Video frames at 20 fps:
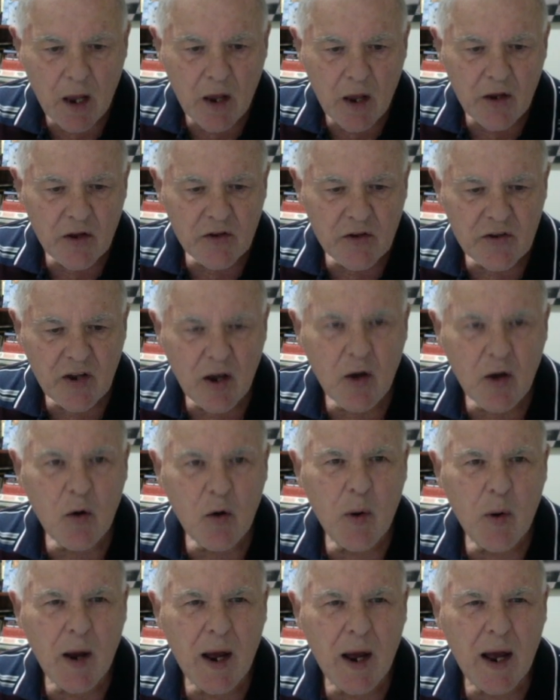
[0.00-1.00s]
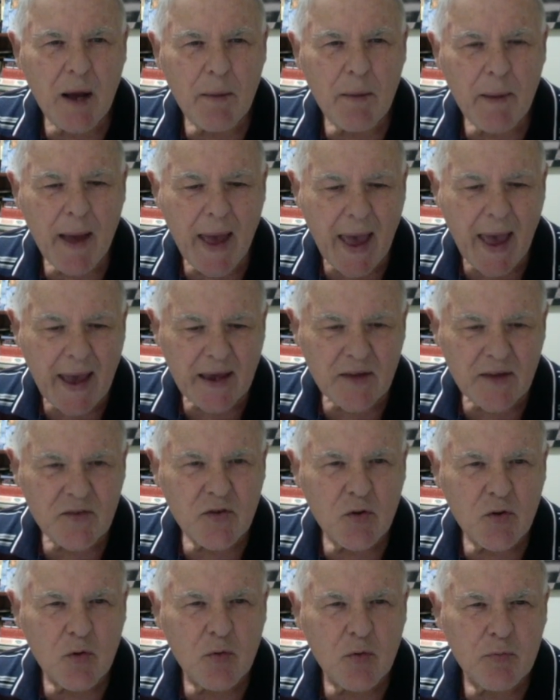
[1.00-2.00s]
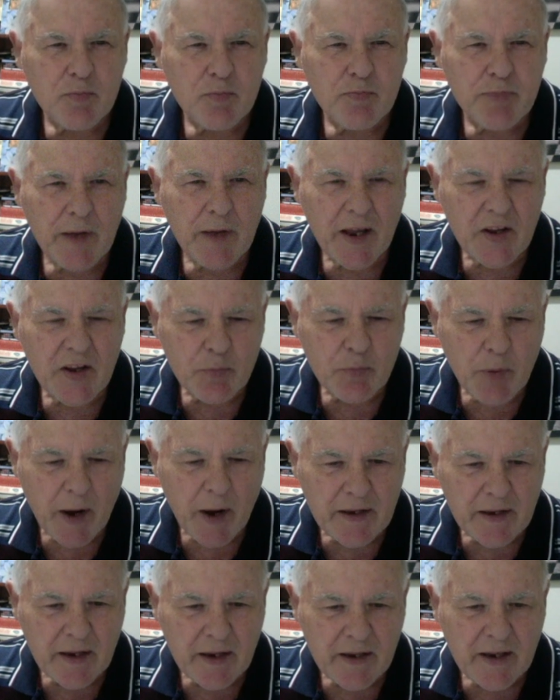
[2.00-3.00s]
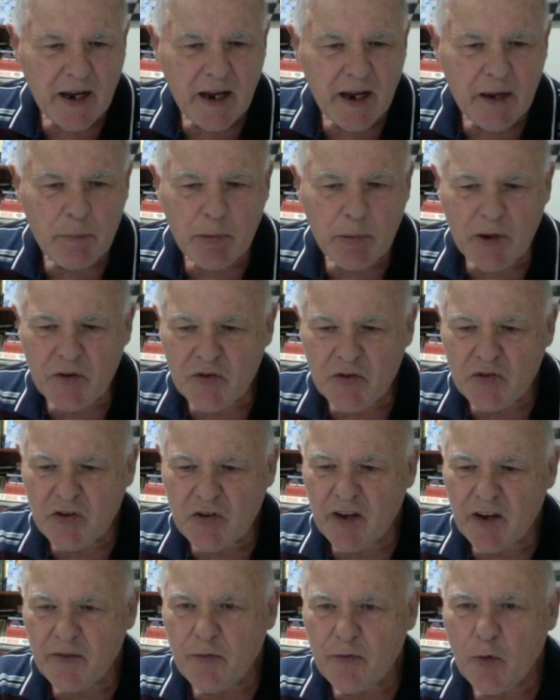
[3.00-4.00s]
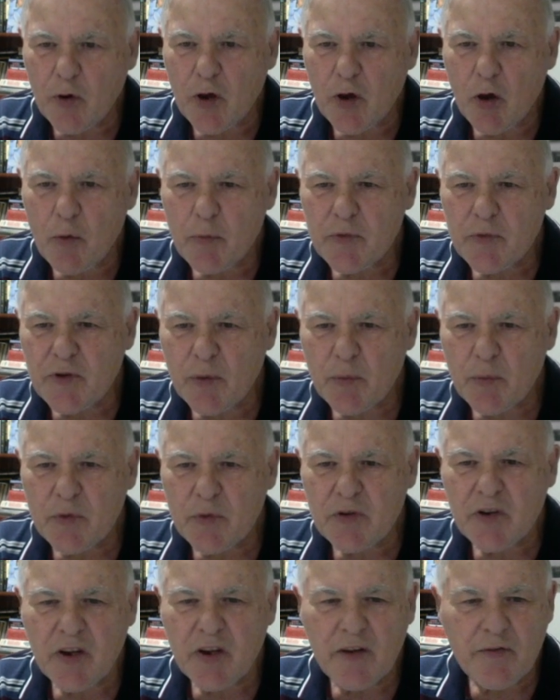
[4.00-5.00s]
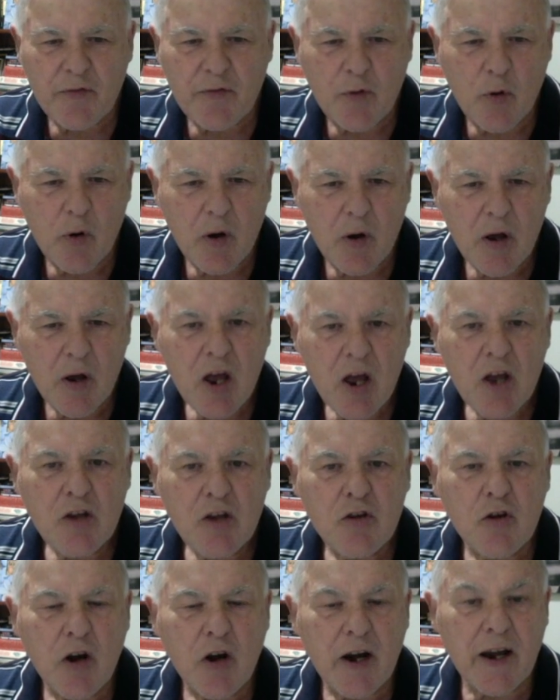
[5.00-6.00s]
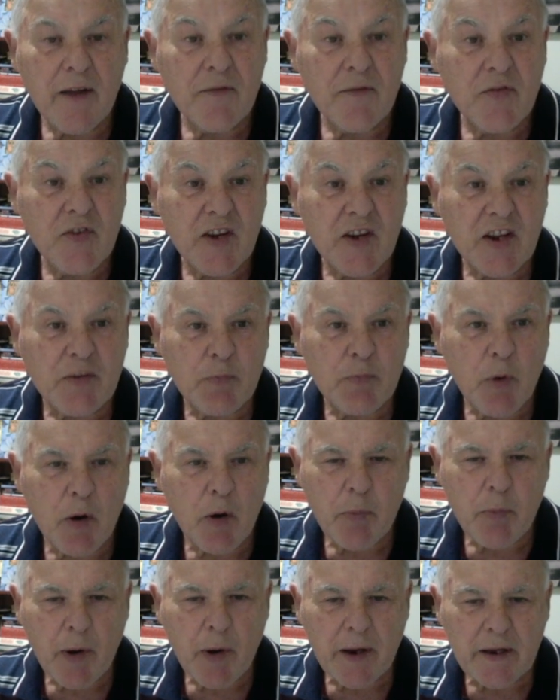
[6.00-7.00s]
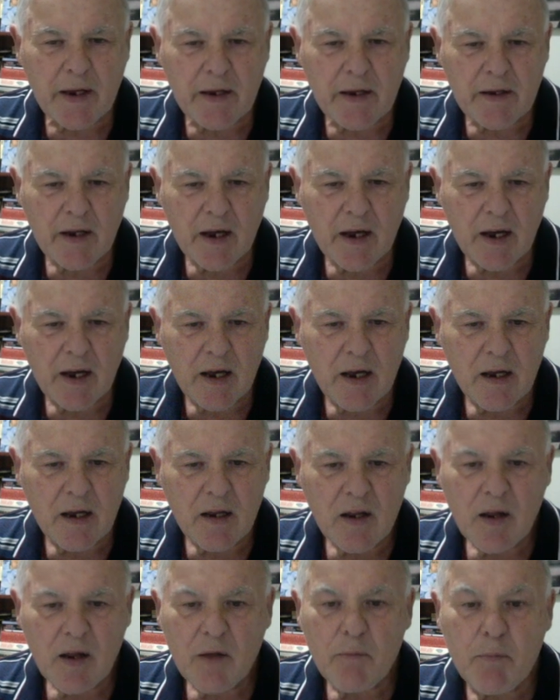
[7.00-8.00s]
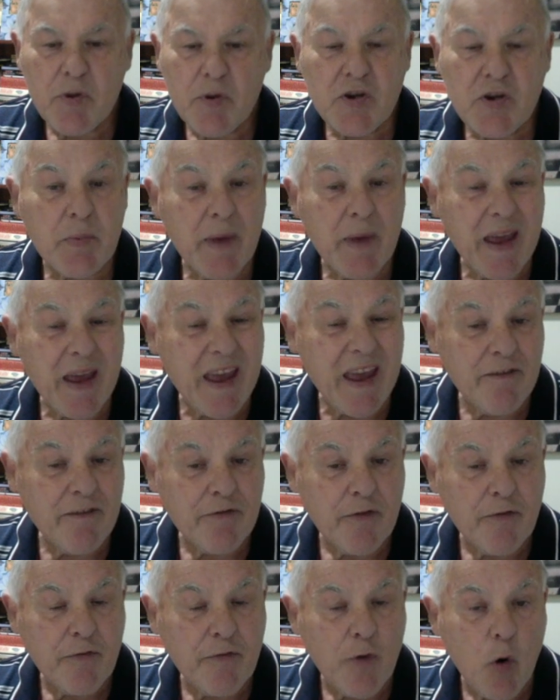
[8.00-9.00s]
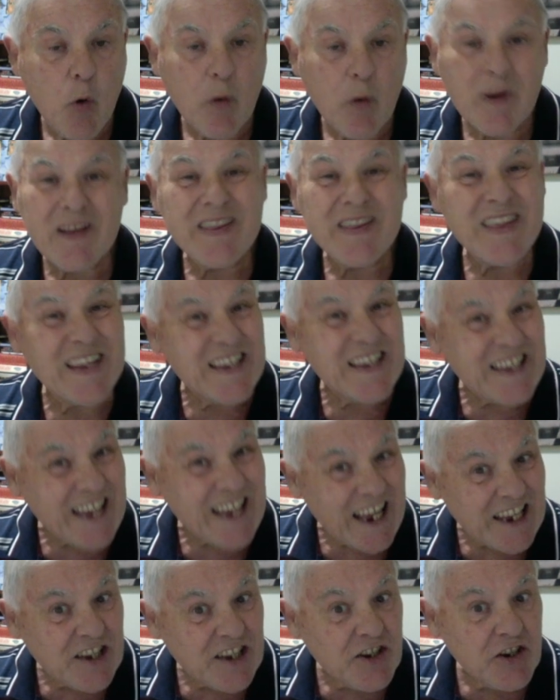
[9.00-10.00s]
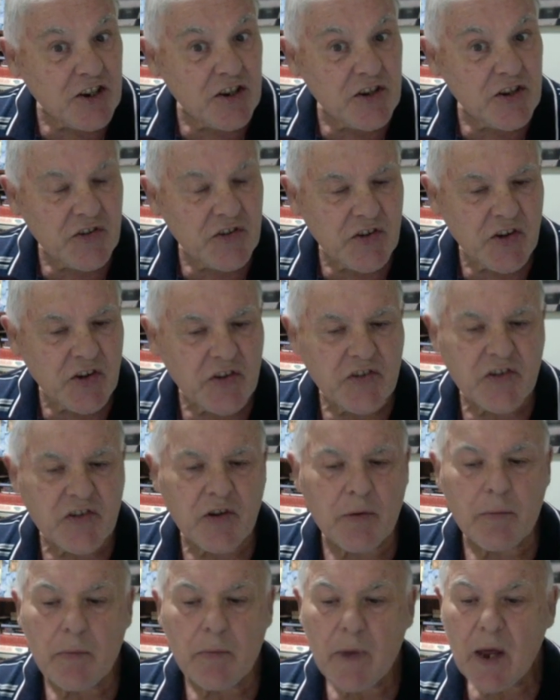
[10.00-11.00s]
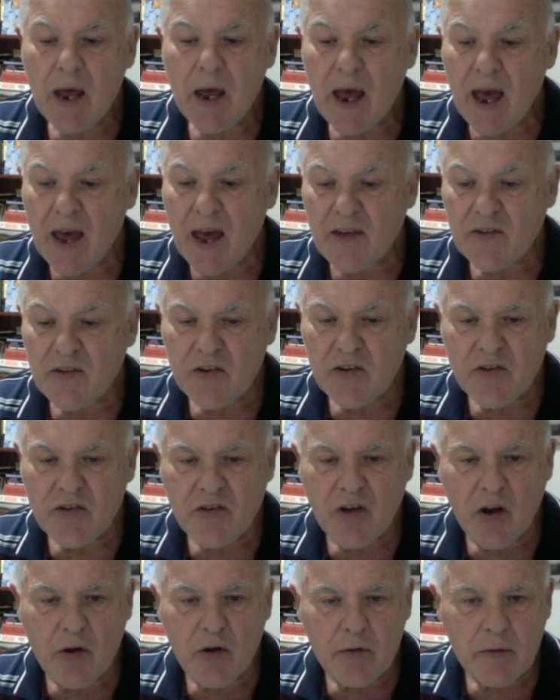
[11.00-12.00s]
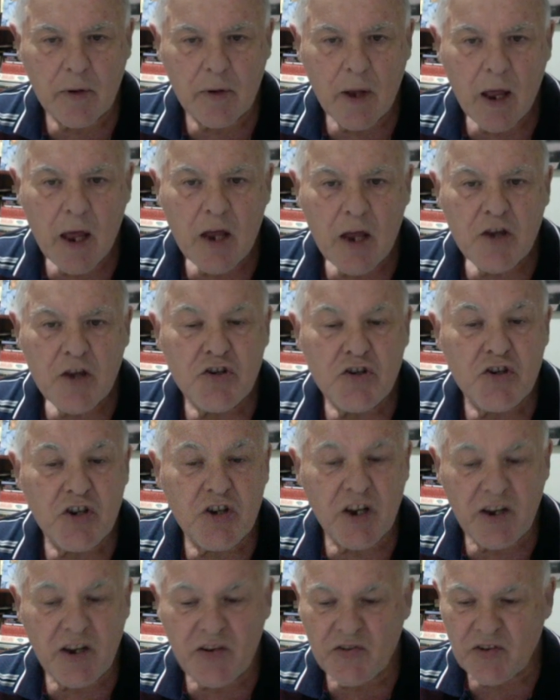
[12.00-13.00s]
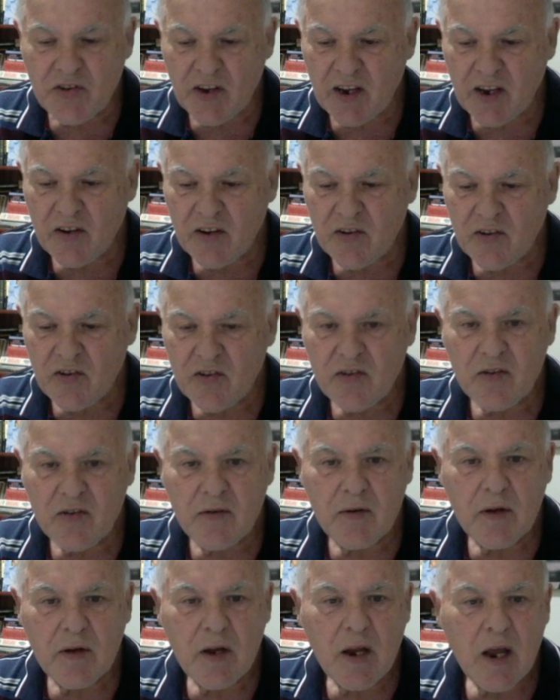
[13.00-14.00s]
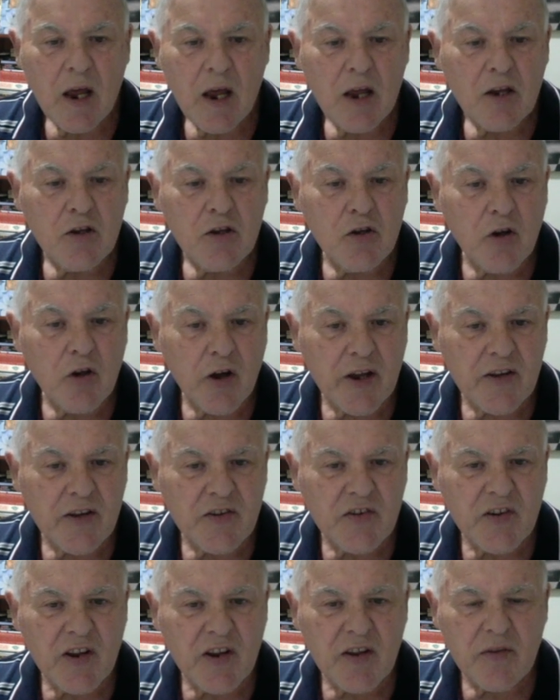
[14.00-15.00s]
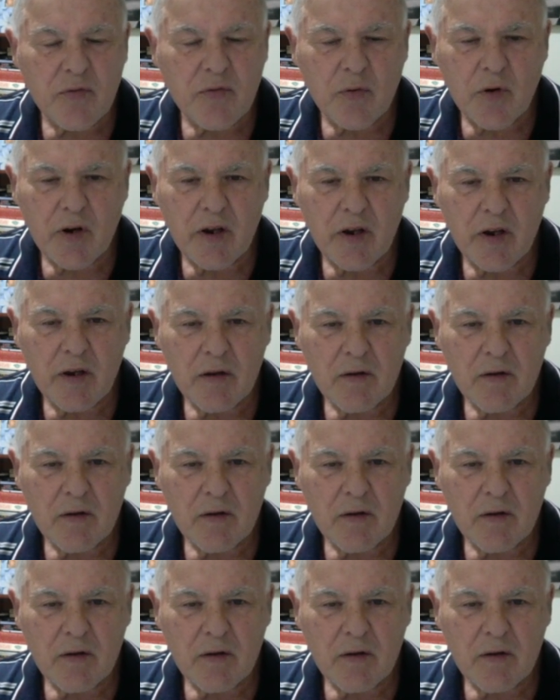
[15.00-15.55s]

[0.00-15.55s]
So Axel plays Pragnanandhaa, he plays d4, he opens up with d4. Knight f6 by Pragnanandhaa. Bishop f4, the London system as it's known. g6, knight c3,